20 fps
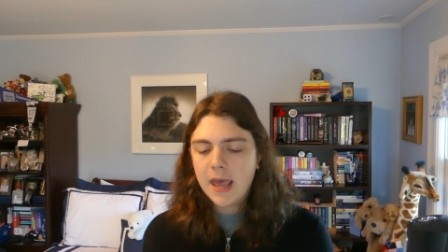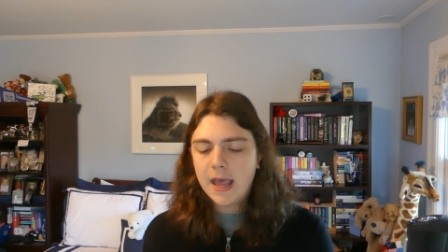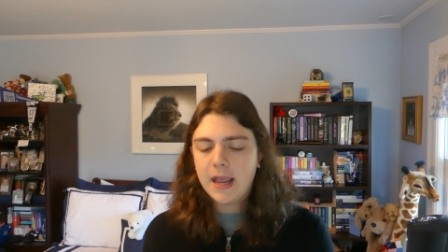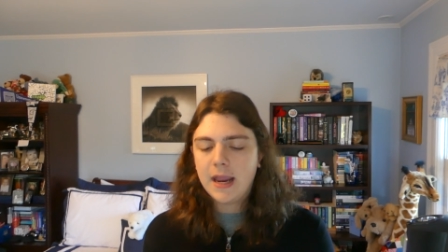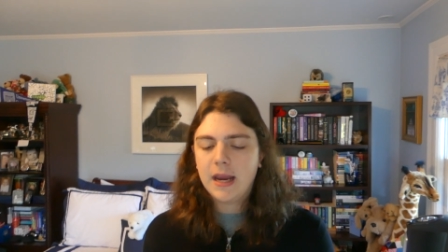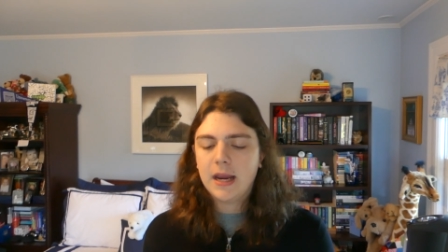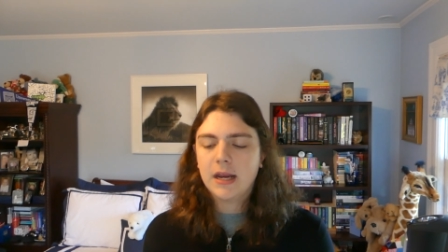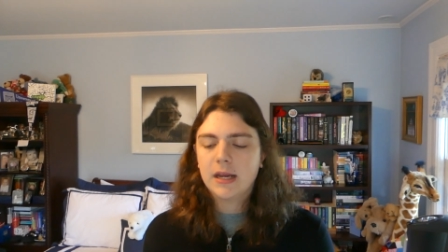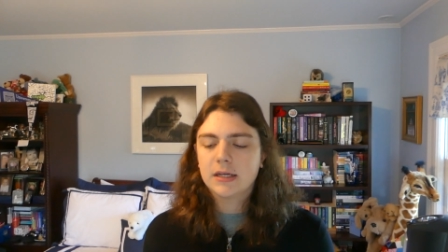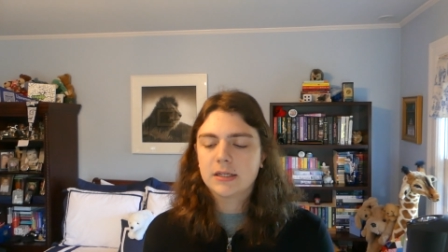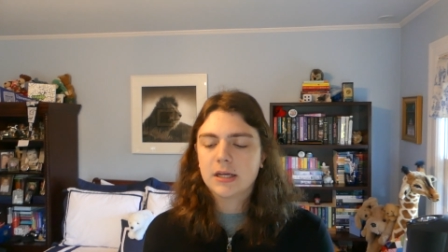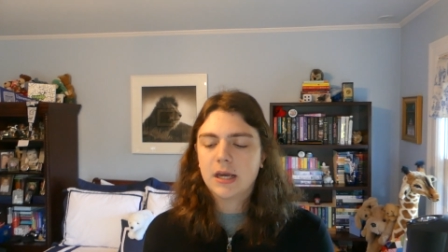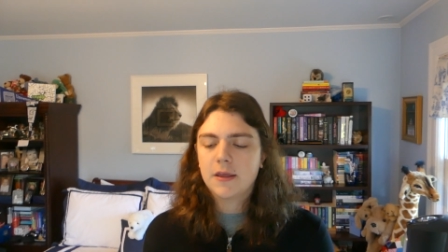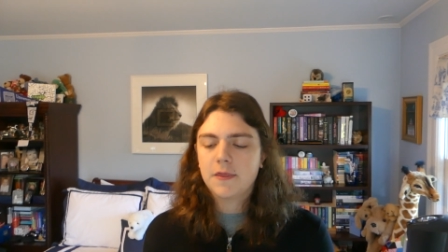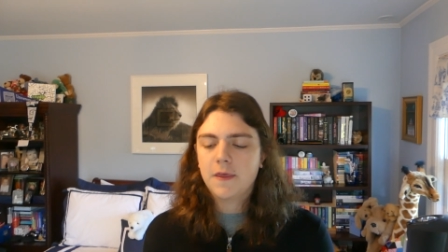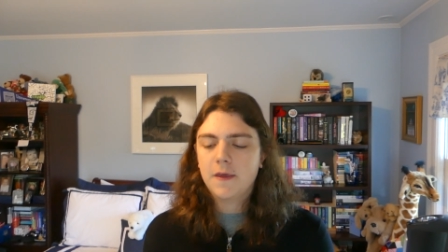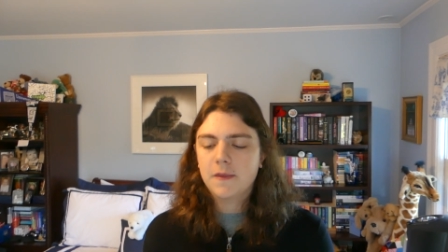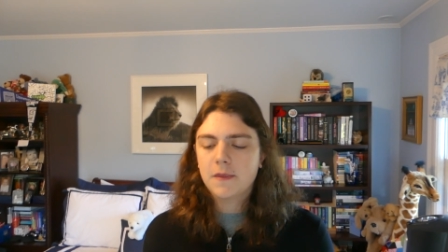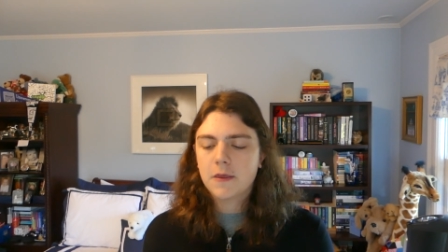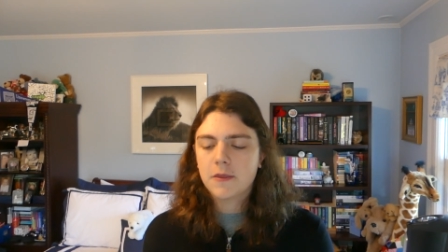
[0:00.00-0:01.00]
and I
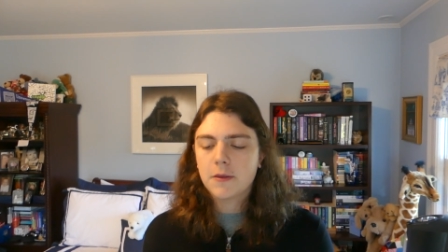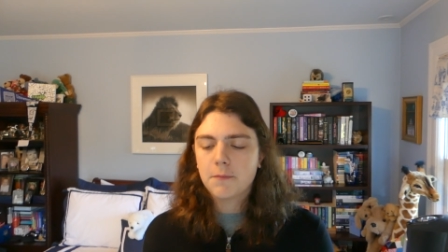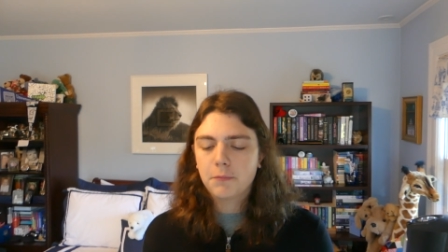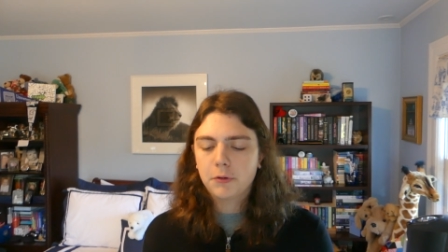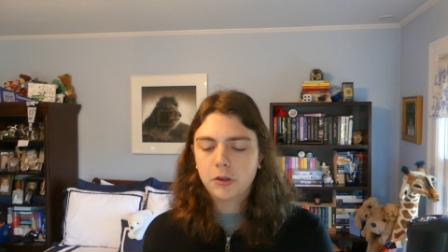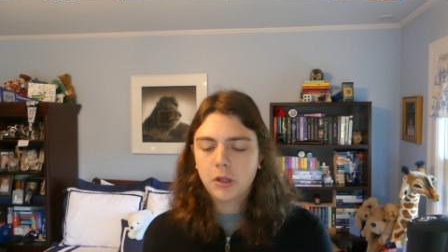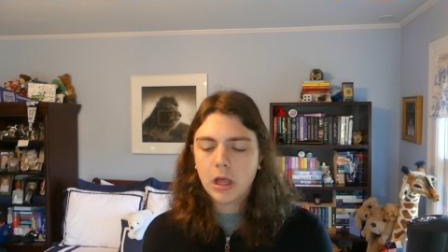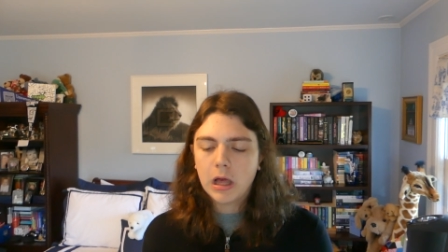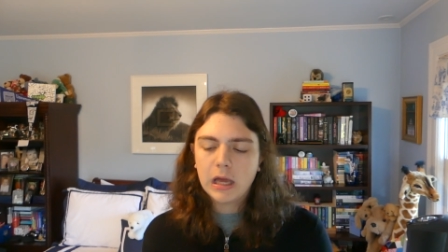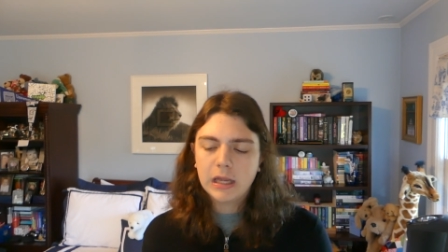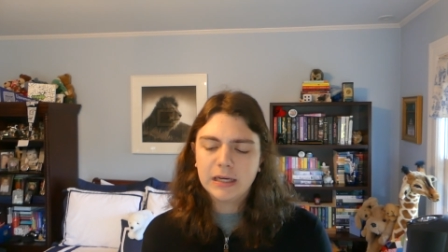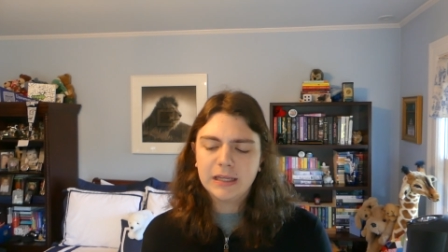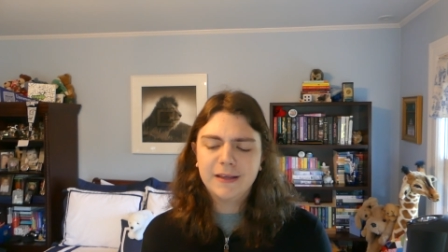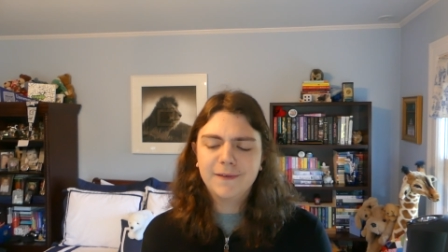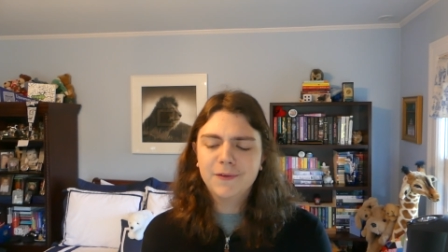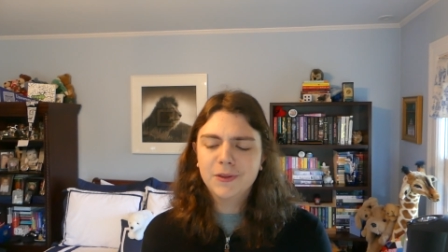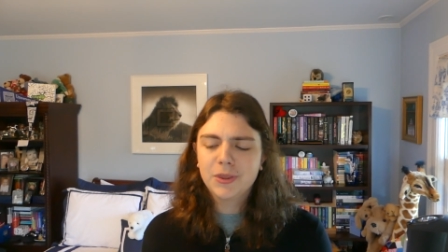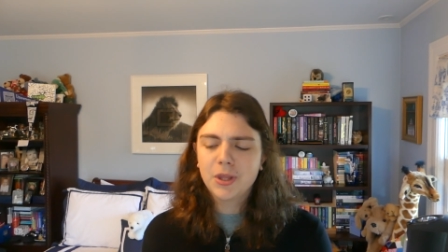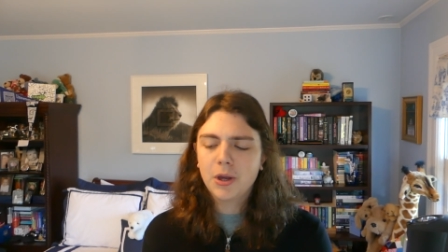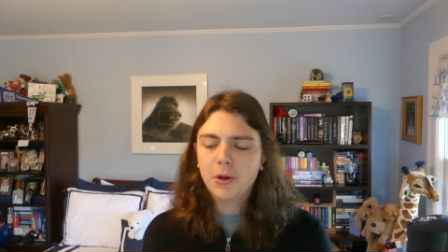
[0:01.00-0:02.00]
think that the plot,
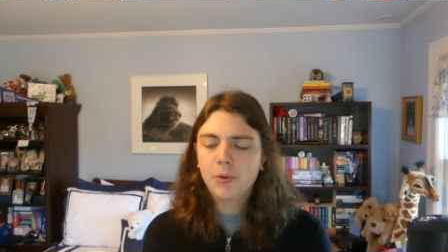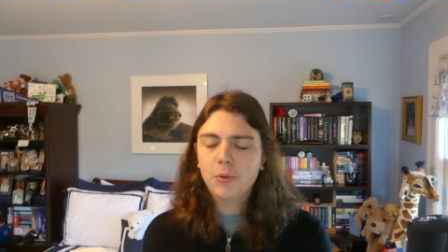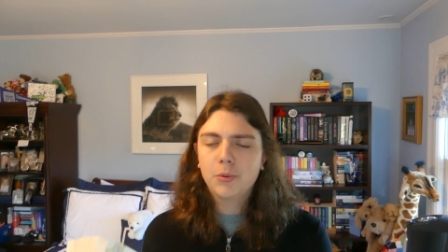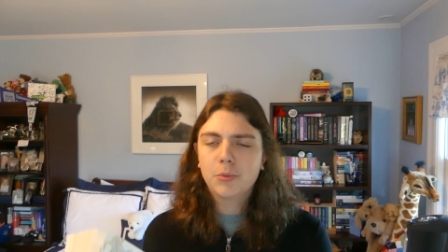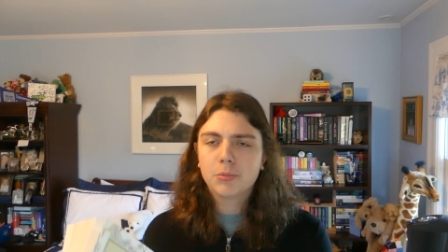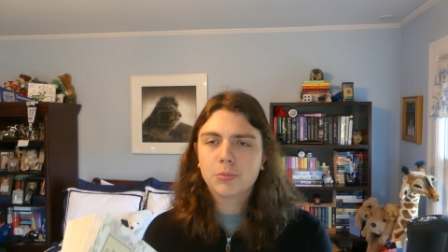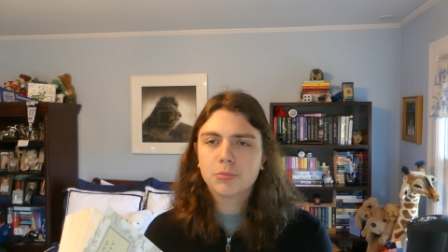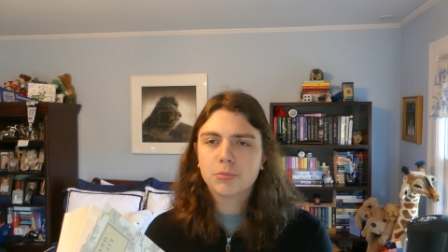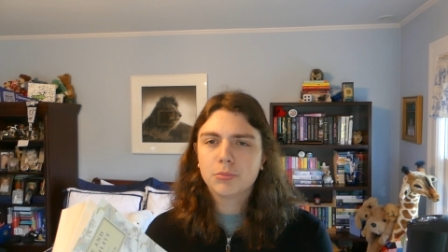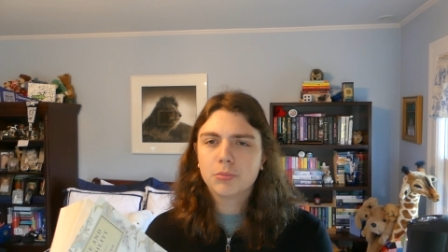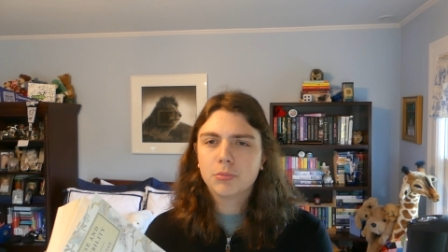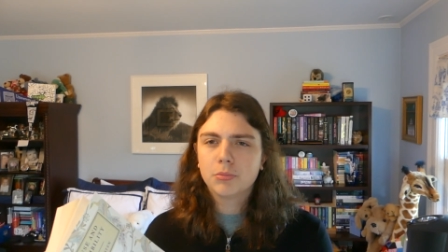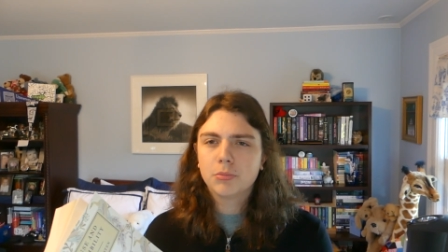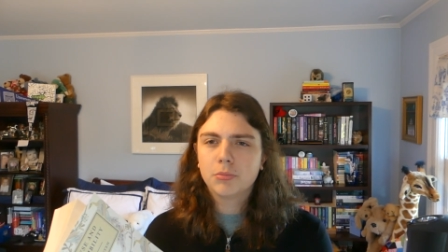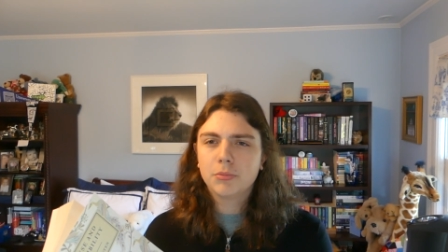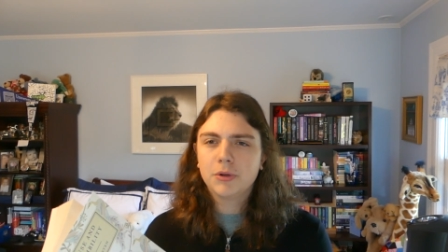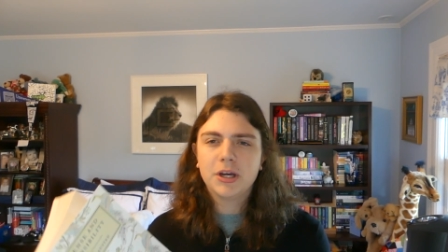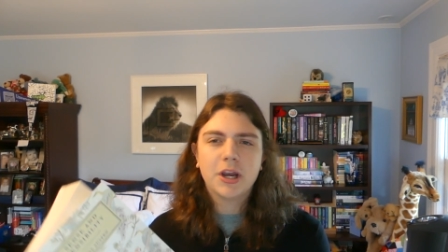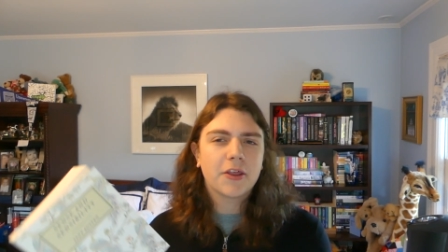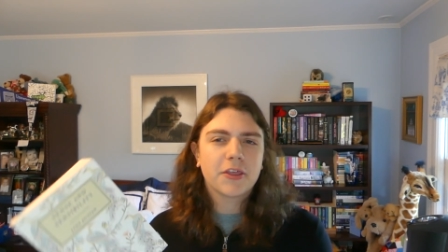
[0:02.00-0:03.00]
even though
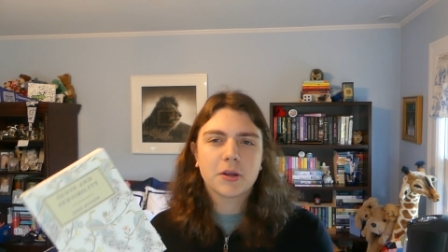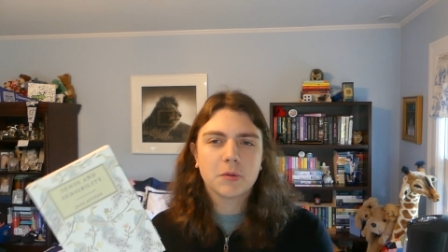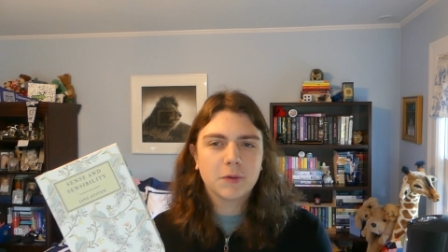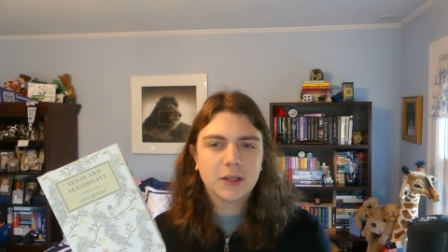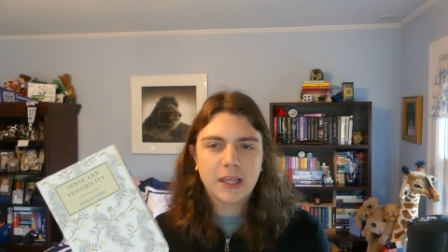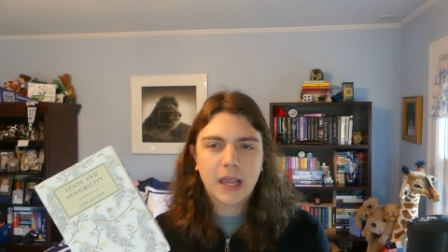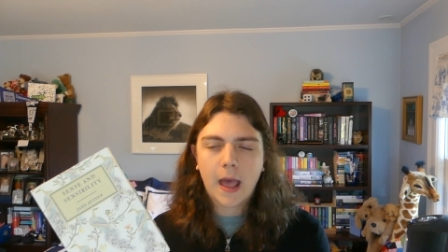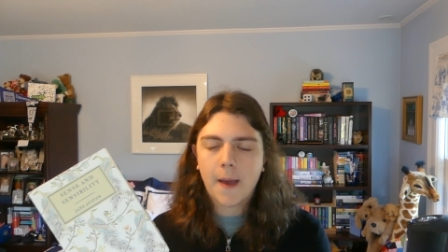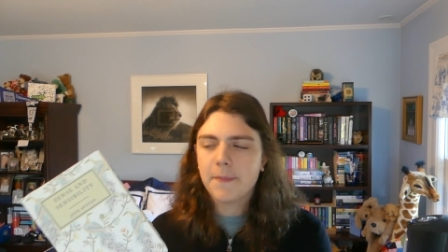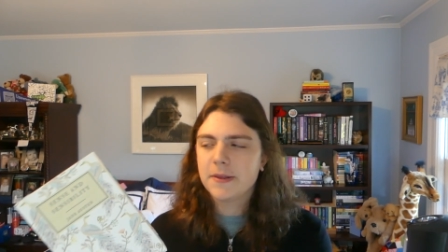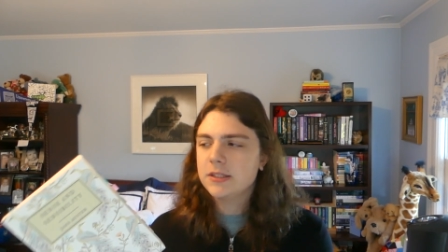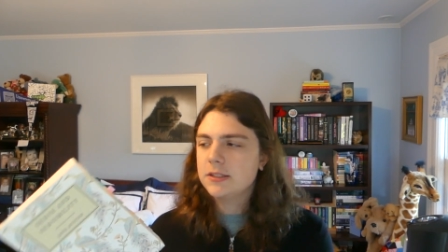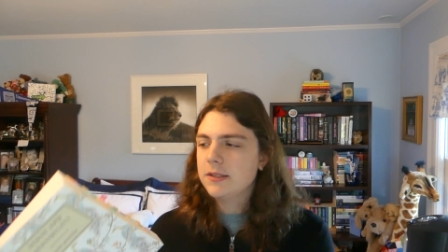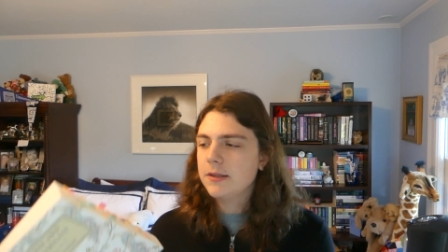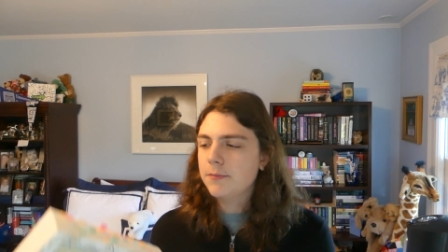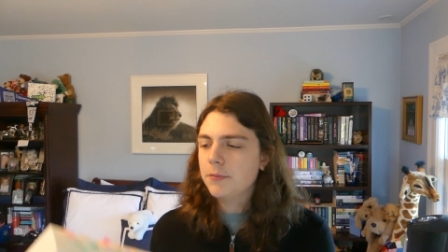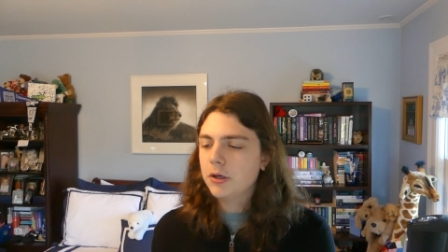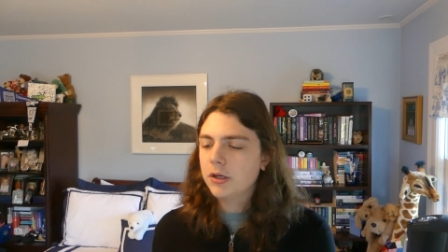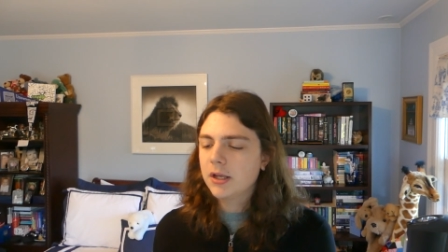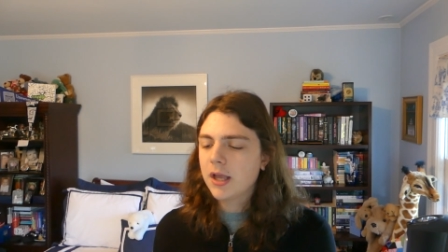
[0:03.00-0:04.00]
nothing really happens in
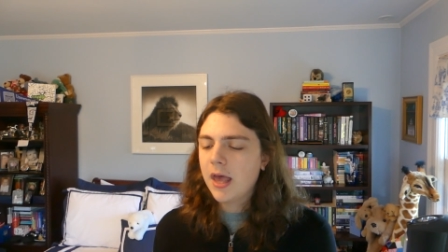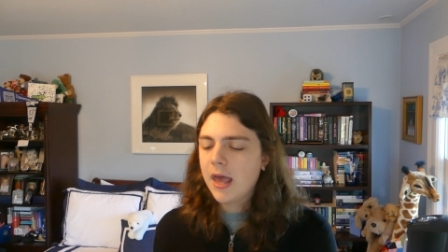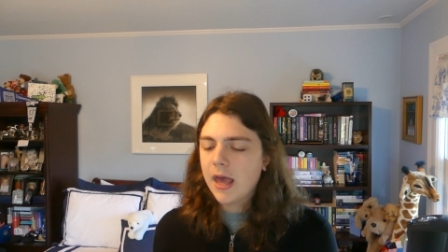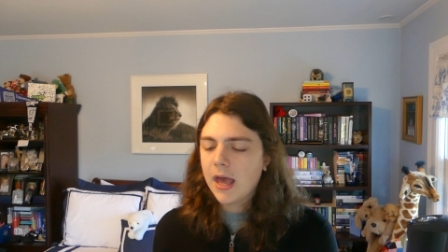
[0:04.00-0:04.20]
the book,